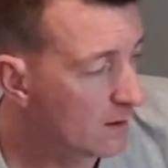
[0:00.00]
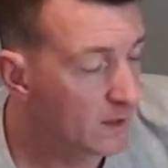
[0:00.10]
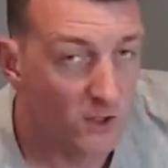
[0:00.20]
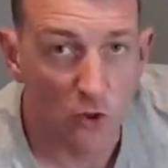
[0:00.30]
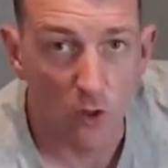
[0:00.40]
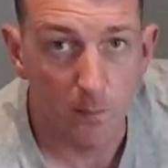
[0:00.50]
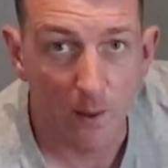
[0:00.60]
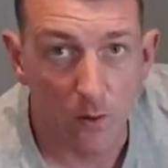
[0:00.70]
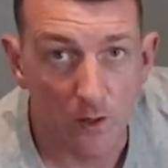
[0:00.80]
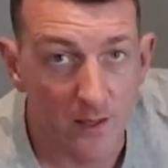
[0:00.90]
It's solar
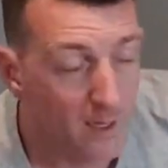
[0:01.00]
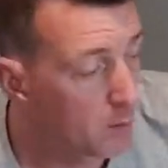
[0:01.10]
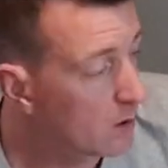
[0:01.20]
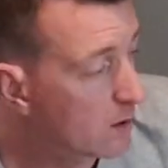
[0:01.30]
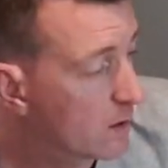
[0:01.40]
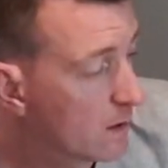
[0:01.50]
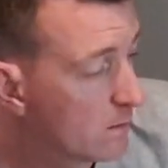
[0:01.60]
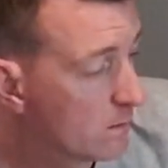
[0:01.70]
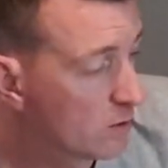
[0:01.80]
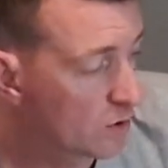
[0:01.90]
power enabled,
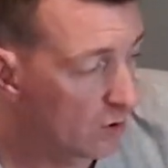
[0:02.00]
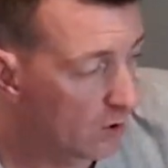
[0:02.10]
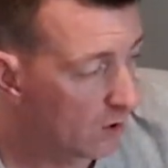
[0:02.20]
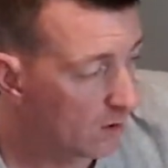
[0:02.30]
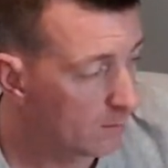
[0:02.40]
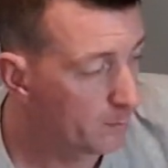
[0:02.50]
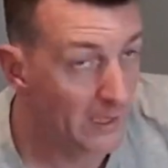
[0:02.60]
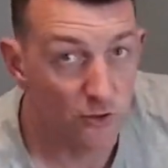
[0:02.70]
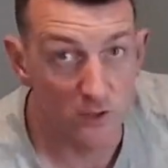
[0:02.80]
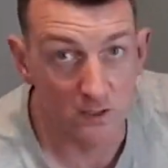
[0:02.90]
so
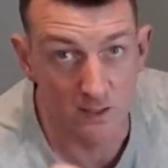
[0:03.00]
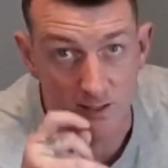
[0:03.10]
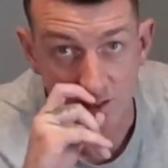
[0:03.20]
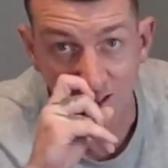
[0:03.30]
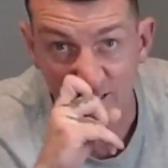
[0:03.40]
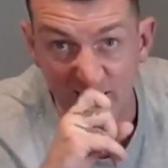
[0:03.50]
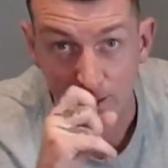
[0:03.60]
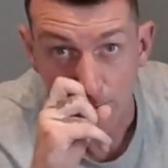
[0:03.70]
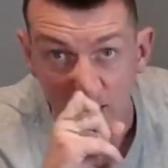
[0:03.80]
battery that's inside,